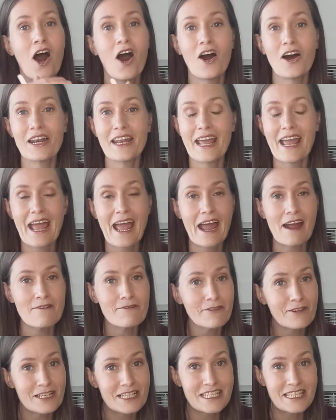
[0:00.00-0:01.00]
on
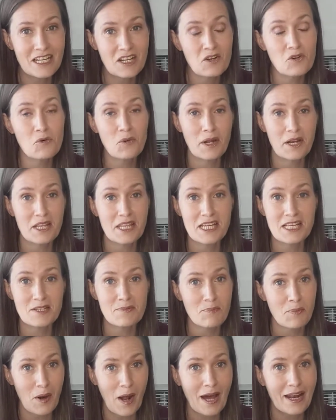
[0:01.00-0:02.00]
every single one of
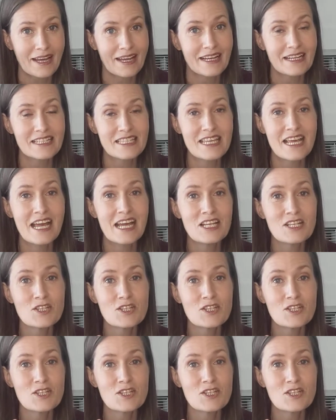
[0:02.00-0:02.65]
these products.